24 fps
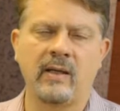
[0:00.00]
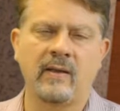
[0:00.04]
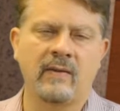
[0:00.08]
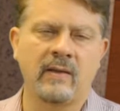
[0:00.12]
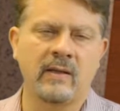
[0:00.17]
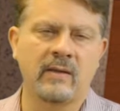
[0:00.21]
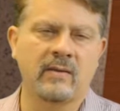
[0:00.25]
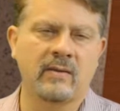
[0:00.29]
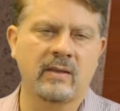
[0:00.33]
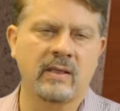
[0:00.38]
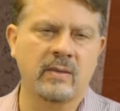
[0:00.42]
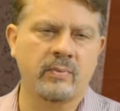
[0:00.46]

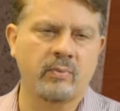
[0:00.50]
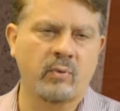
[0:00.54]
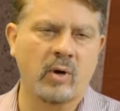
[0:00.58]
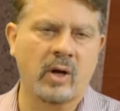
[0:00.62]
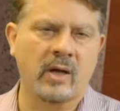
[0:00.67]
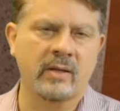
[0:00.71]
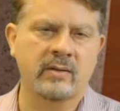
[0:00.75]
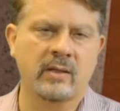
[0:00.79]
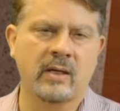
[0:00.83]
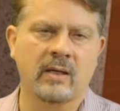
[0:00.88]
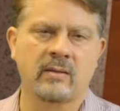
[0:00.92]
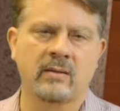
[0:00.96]
These
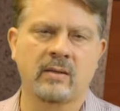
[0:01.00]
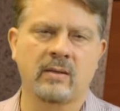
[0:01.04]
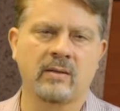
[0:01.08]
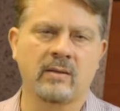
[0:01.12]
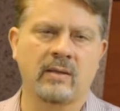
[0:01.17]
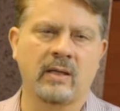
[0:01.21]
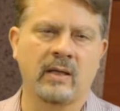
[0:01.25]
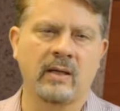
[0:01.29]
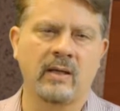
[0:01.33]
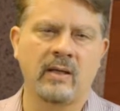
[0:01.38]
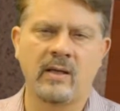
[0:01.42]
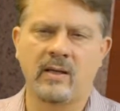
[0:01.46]
processes
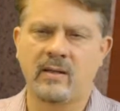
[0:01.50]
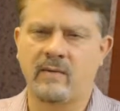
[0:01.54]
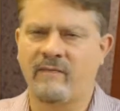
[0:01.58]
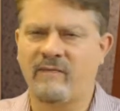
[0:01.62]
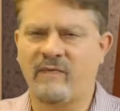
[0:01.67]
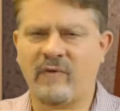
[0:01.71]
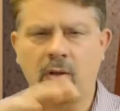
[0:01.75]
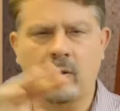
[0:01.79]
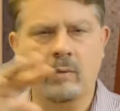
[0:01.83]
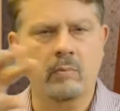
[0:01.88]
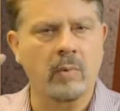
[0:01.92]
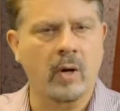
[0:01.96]
that
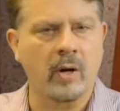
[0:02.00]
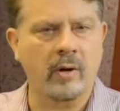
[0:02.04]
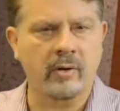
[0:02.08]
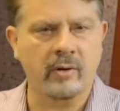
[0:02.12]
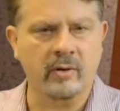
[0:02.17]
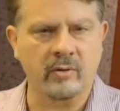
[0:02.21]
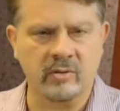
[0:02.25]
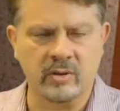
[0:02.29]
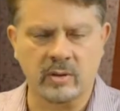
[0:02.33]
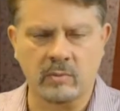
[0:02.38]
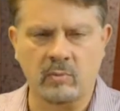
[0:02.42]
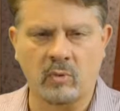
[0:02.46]
field
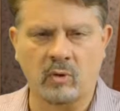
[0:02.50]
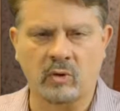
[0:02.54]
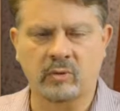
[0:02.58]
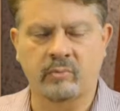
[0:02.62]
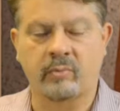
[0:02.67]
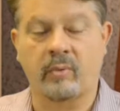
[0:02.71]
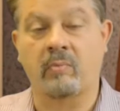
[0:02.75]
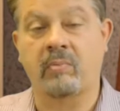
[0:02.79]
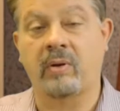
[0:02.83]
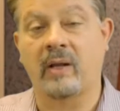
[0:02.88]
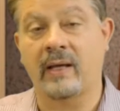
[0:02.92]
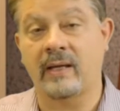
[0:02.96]
marketers in
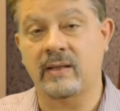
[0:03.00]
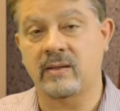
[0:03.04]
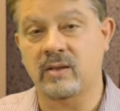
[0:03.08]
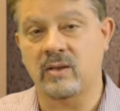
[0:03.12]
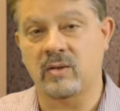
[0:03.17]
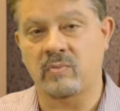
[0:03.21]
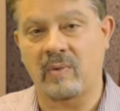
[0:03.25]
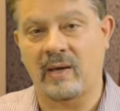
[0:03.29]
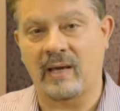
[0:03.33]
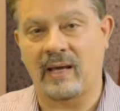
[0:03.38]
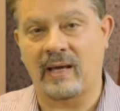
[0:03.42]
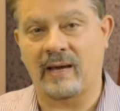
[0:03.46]
multiple
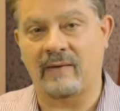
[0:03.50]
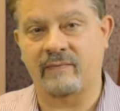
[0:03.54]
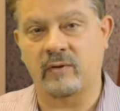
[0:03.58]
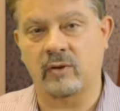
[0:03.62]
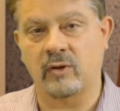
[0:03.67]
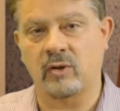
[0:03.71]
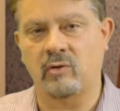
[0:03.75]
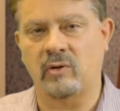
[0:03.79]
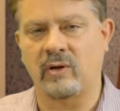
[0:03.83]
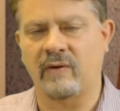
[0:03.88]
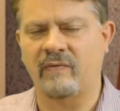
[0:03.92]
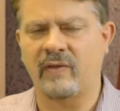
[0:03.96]
places may have to
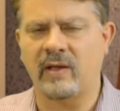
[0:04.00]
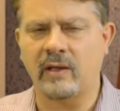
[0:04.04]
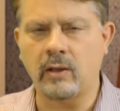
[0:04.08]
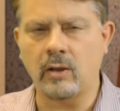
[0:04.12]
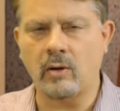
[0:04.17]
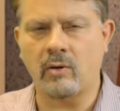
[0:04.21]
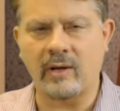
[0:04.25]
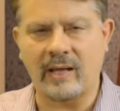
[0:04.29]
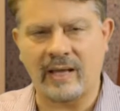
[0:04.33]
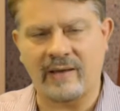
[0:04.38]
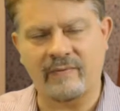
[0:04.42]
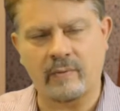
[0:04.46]
do, and if they
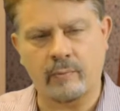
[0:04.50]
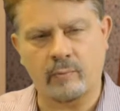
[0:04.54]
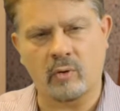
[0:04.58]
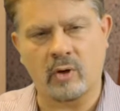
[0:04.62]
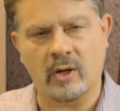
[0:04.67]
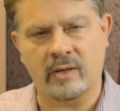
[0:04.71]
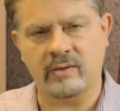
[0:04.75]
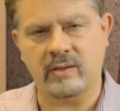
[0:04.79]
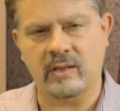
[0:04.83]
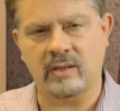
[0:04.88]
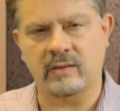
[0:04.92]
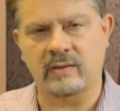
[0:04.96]
don't have a
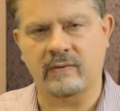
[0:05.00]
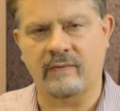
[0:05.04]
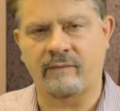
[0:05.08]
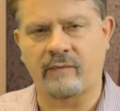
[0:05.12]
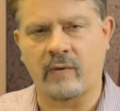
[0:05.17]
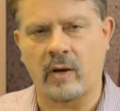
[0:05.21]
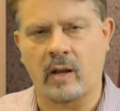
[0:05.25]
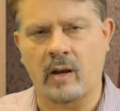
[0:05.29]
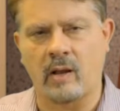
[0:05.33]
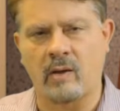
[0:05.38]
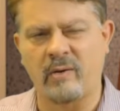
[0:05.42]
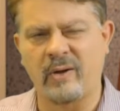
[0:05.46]
process to
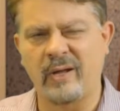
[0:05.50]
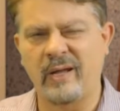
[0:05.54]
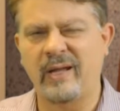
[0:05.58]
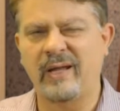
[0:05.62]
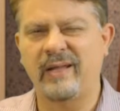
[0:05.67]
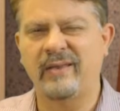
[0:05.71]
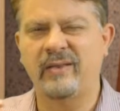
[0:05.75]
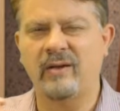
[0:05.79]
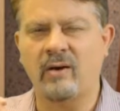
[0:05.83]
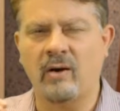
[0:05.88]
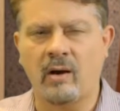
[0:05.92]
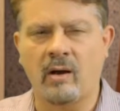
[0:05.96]
follow,
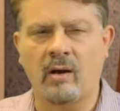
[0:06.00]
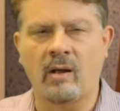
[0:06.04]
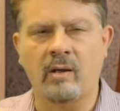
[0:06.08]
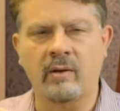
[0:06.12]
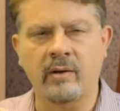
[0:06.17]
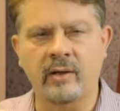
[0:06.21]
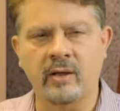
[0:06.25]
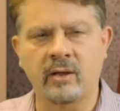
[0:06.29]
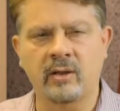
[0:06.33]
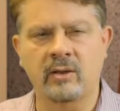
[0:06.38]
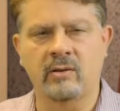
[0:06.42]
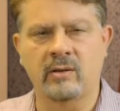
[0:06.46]
they're all
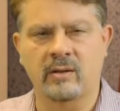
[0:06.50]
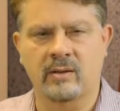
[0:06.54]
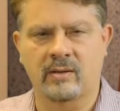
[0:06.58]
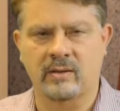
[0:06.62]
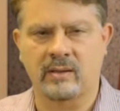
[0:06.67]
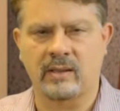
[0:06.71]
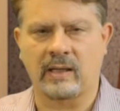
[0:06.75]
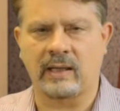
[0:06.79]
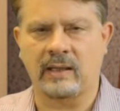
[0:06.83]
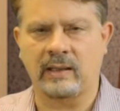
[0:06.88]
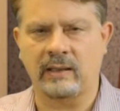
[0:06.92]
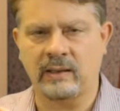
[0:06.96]
going to do it
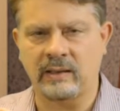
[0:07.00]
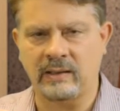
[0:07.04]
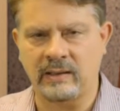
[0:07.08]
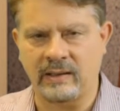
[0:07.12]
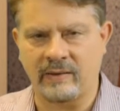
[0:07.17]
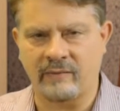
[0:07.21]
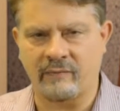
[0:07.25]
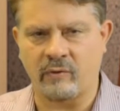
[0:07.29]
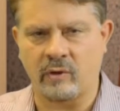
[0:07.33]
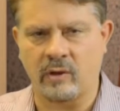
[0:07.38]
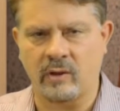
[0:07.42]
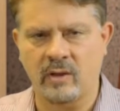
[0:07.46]
slightly
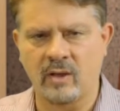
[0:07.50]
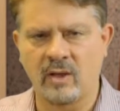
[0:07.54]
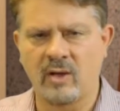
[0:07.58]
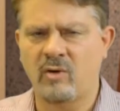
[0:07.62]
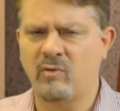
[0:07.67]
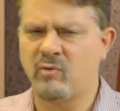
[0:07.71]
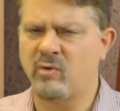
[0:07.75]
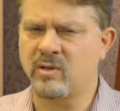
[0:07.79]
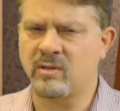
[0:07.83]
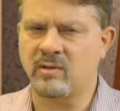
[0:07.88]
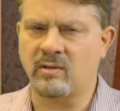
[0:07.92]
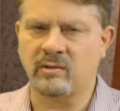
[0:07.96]
different,
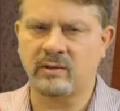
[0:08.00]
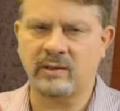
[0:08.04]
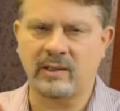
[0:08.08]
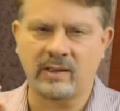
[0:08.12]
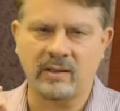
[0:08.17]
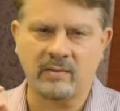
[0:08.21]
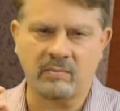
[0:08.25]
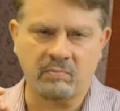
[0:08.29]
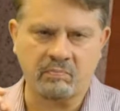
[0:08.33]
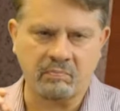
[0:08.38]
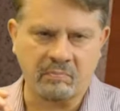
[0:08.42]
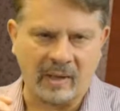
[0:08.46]
resulting
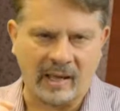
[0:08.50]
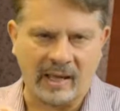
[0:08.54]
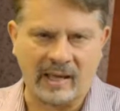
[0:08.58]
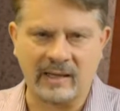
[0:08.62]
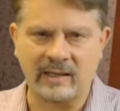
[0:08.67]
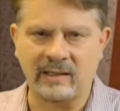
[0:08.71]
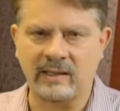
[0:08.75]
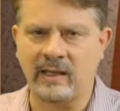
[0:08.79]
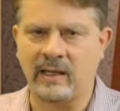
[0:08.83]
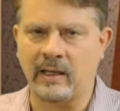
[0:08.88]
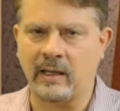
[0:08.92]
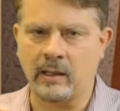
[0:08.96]
in
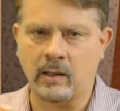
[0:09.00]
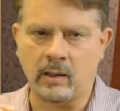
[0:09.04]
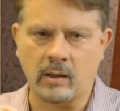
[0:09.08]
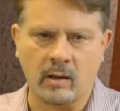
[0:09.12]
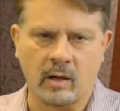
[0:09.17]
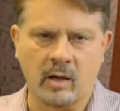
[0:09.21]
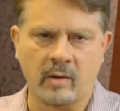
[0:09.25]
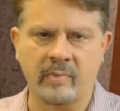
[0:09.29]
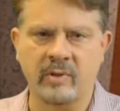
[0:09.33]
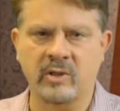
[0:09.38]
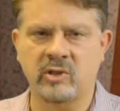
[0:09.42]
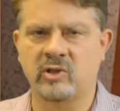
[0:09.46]
bad data,
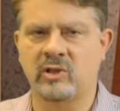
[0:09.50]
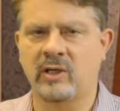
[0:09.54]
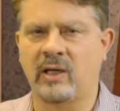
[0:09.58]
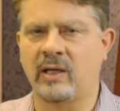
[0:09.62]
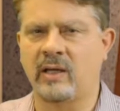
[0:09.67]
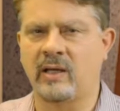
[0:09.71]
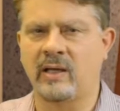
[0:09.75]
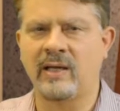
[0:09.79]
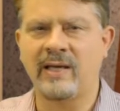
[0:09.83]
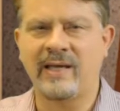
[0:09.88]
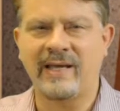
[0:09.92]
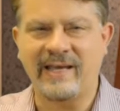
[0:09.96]
garbage
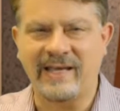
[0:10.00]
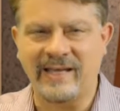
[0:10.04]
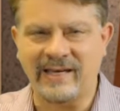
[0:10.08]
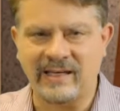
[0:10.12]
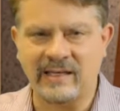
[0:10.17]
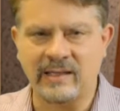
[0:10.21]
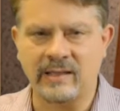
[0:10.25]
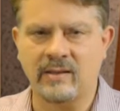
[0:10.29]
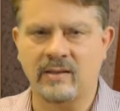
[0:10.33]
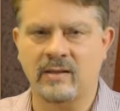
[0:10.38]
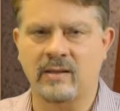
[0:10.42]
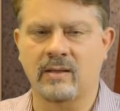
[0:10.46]
data,
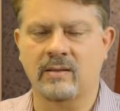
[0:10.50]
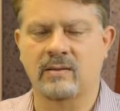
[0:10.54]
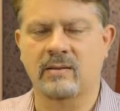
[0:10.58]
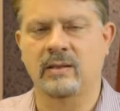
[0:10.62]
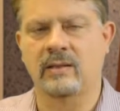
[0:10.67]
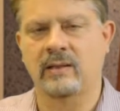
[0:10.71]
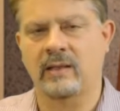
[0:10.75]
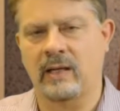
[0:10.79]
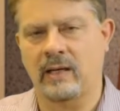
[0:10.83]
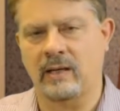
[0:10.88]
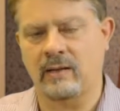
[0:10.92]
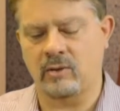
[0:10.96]

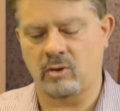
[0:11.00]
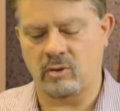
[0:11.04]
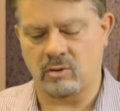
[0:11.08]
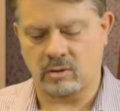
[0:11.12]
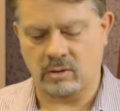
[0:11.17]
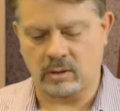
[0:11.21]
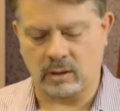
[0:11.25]
inconsistent data in your